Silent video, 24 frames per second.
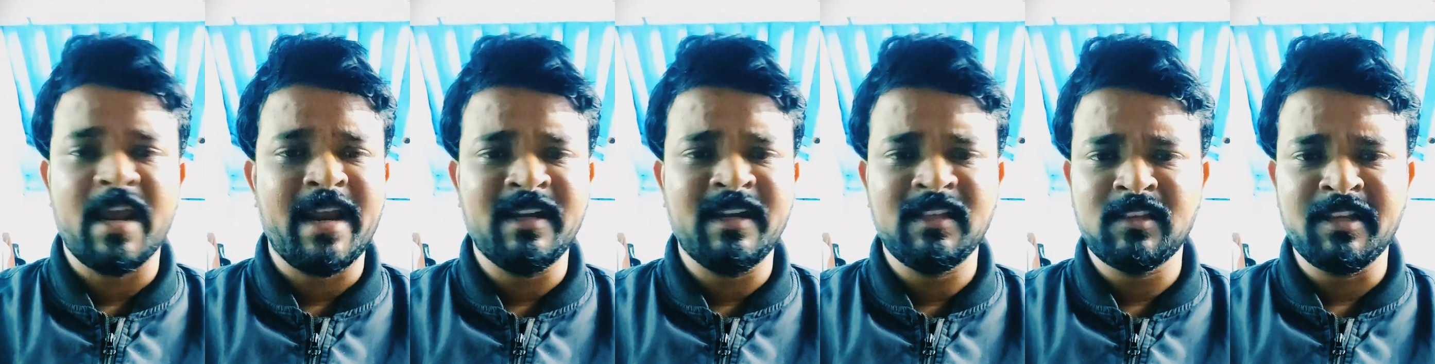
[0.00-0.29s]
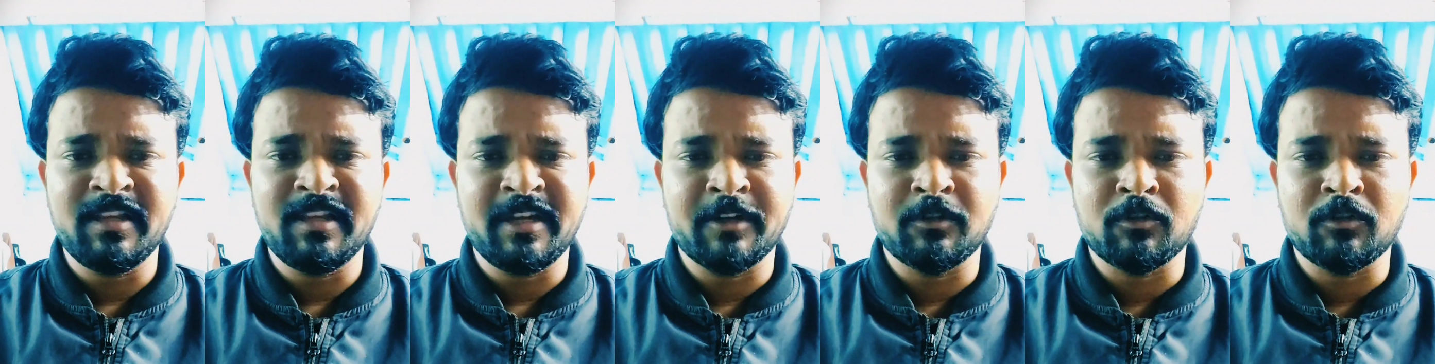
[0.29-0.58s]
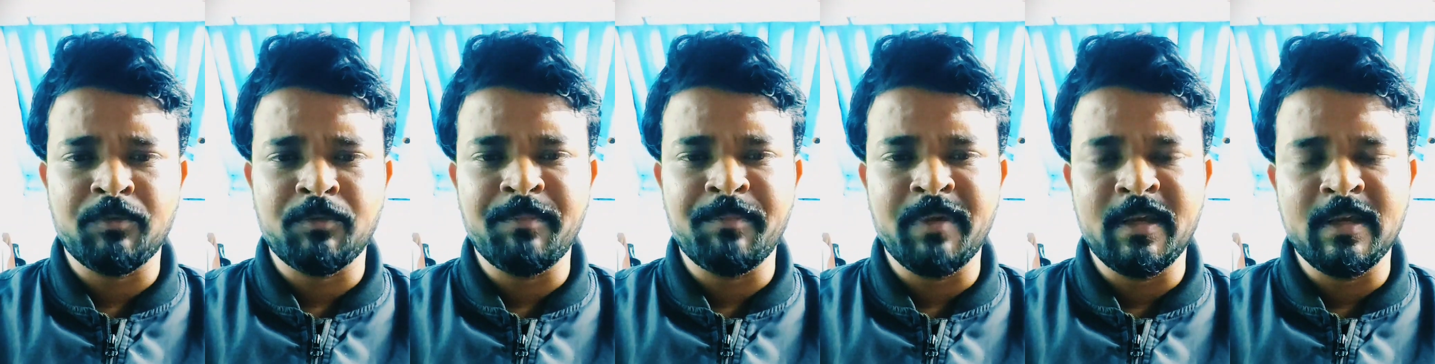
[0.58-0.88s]
anything it
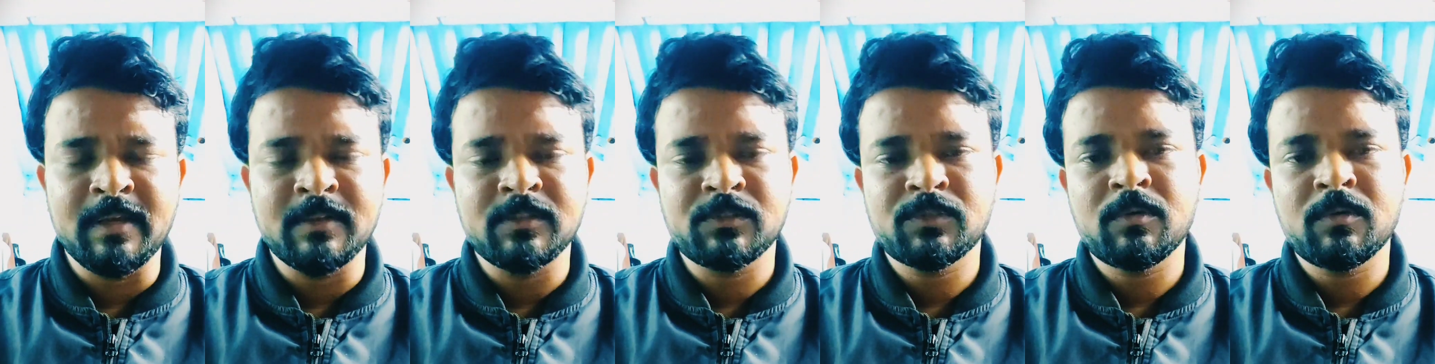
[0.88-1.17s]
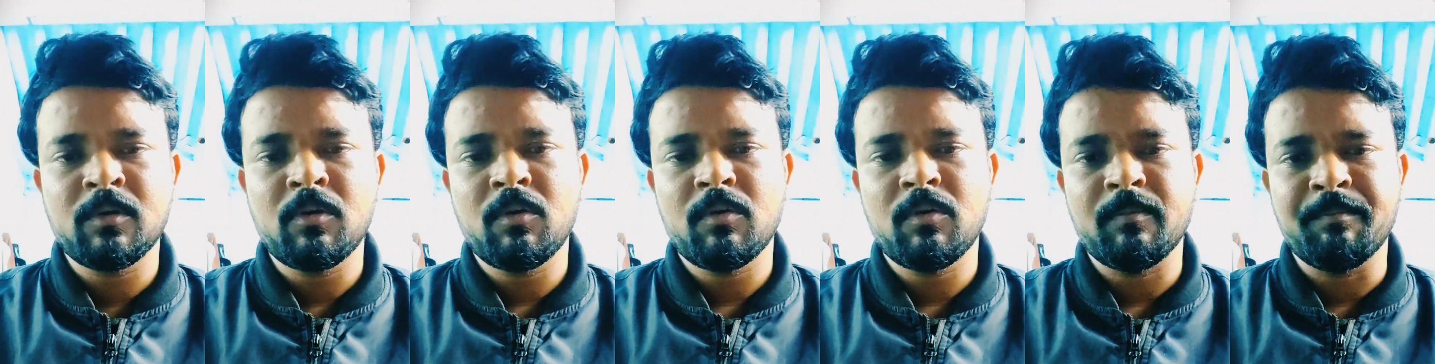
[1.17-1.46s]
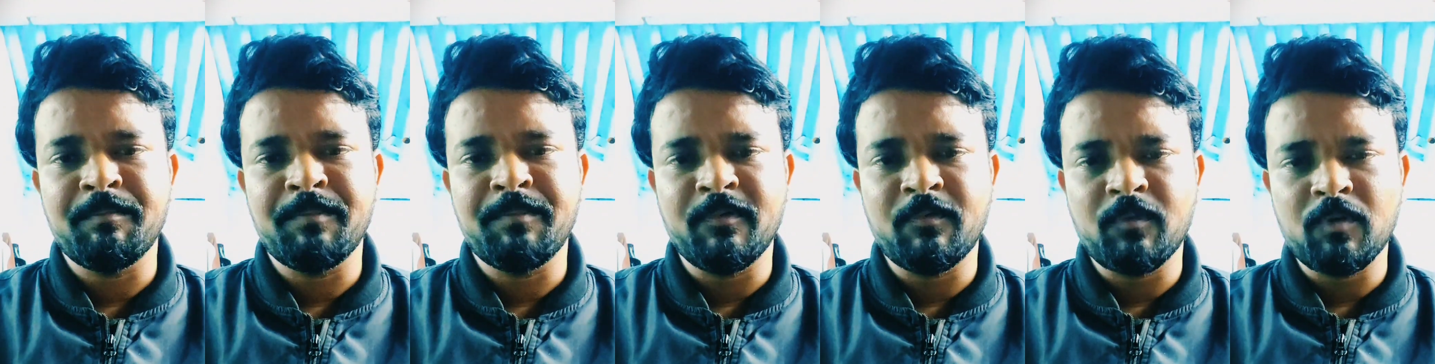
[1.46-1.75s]
could be. So
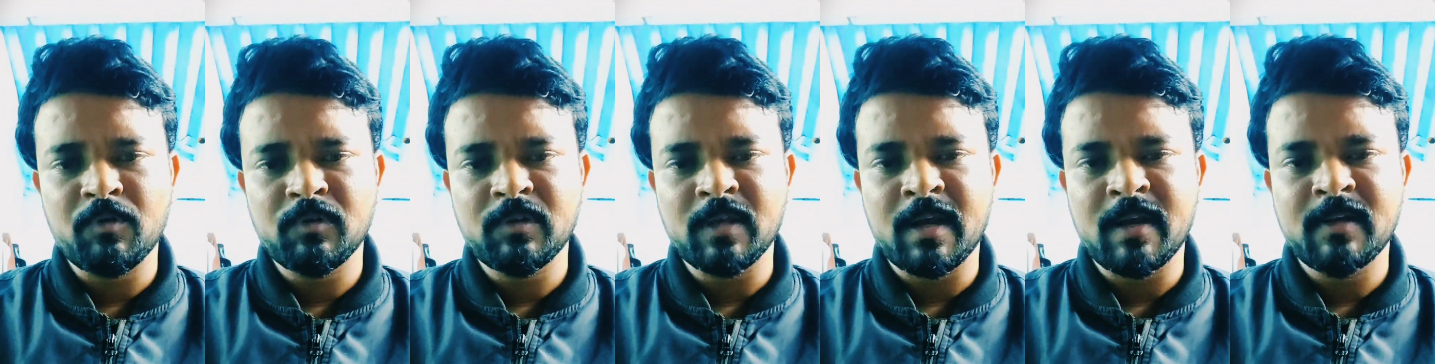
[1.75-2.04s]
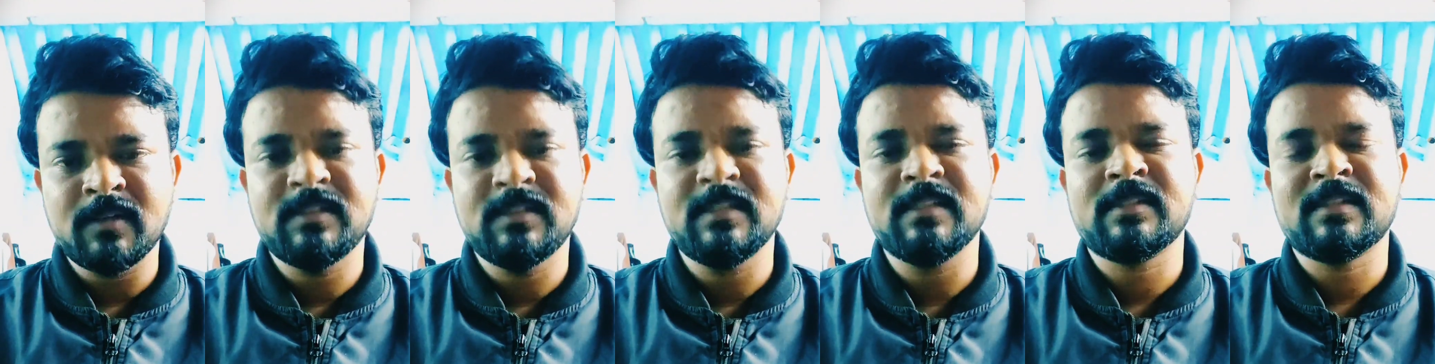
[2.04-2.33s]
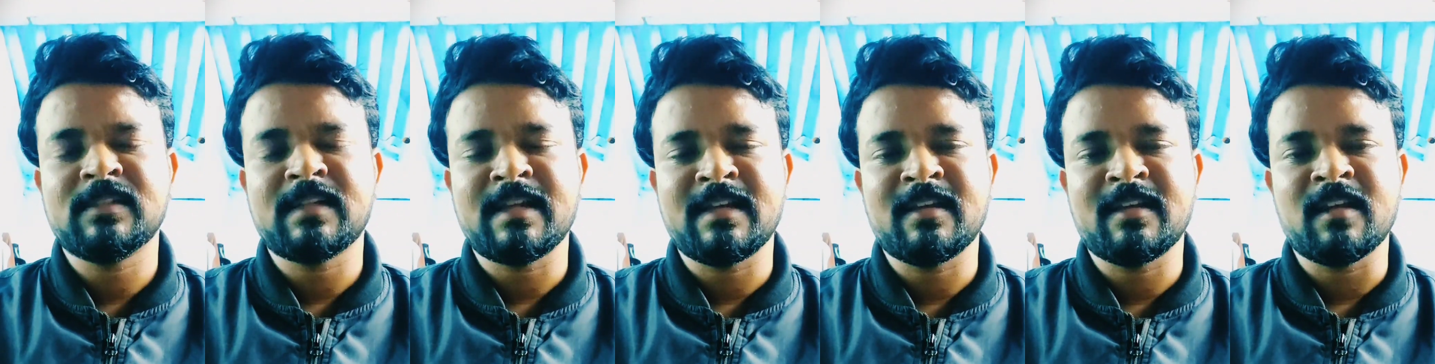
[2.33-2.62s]
before that,
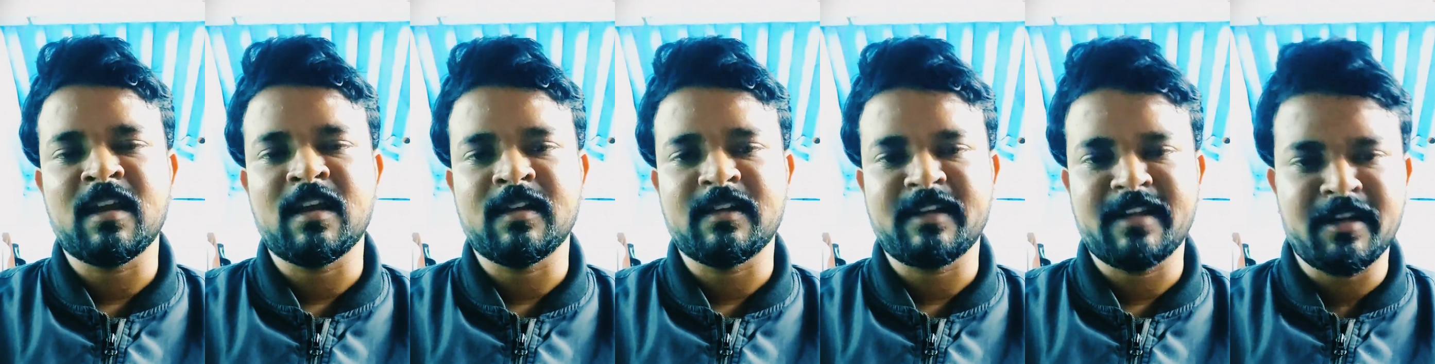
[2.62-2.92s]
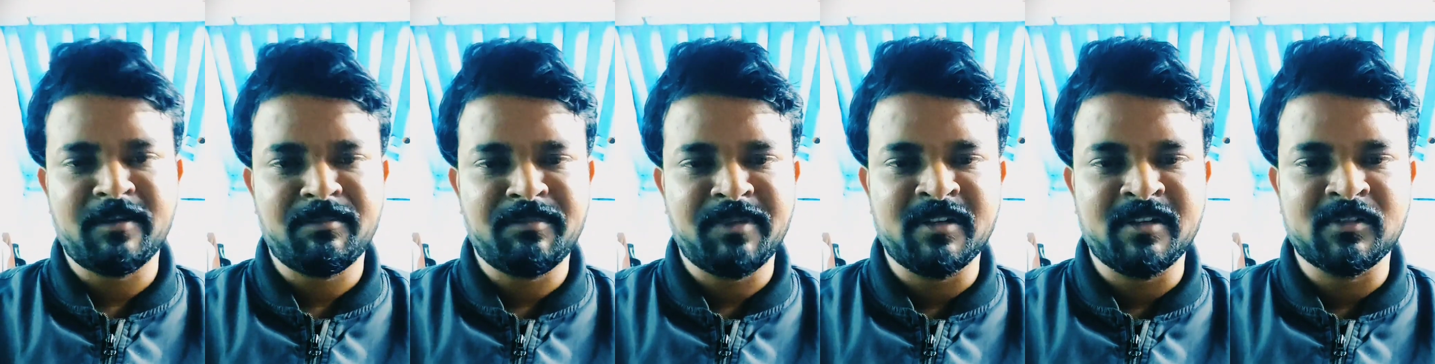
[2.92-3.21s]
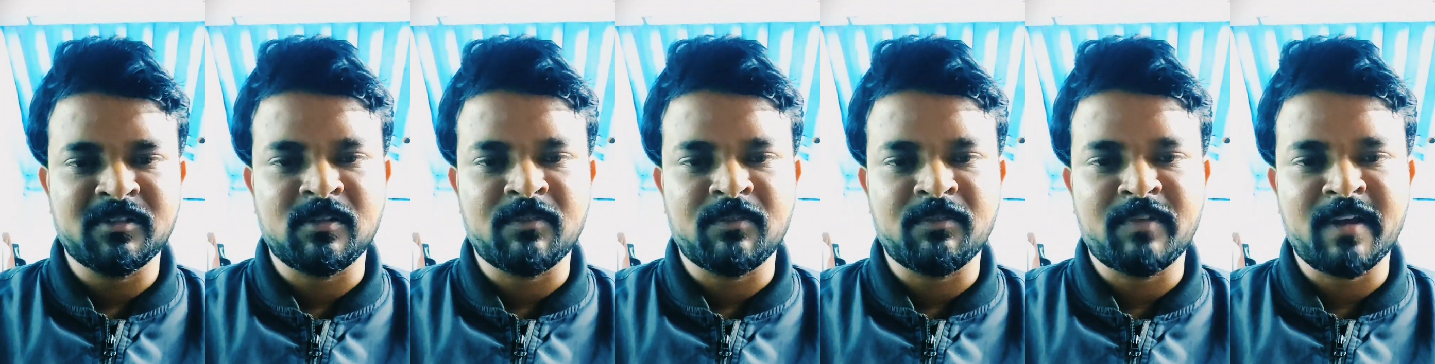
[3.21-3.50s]
just take 10
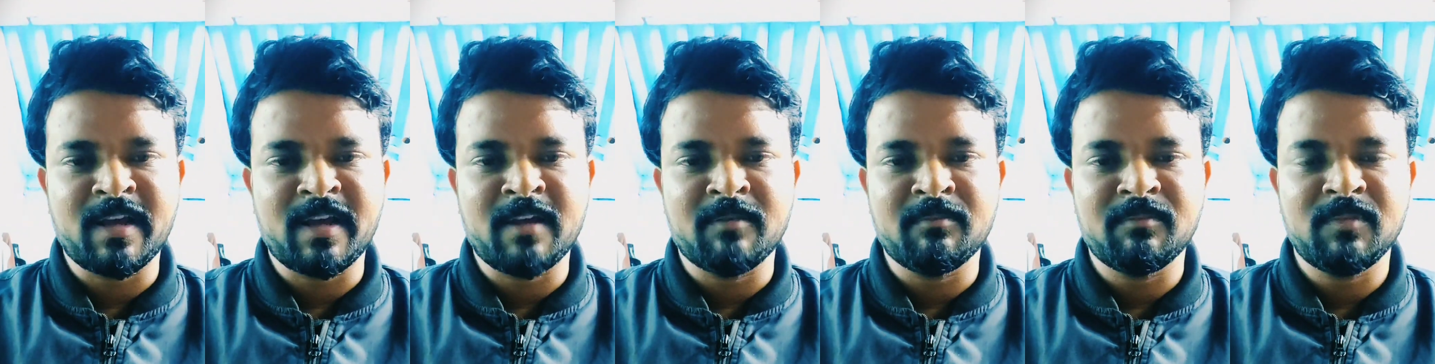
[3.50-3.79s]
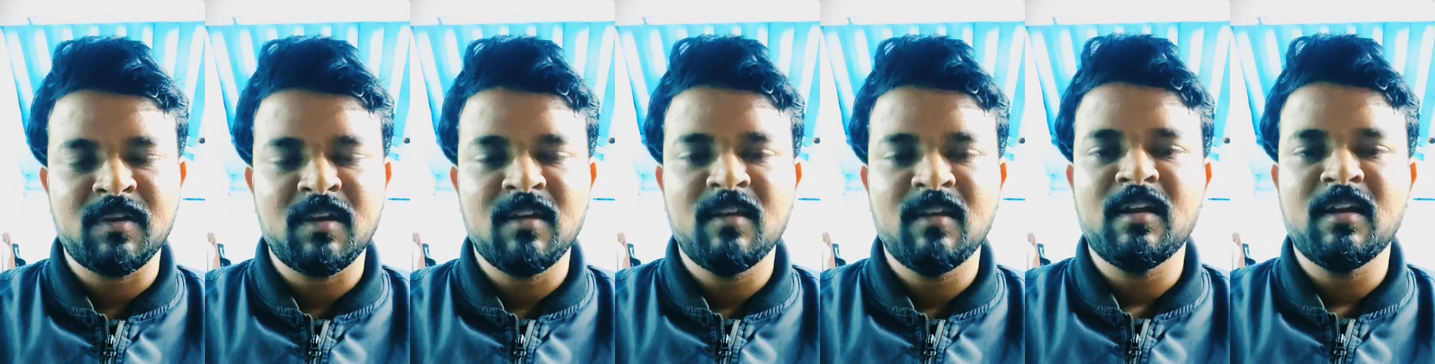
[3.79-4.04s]
minutes of time,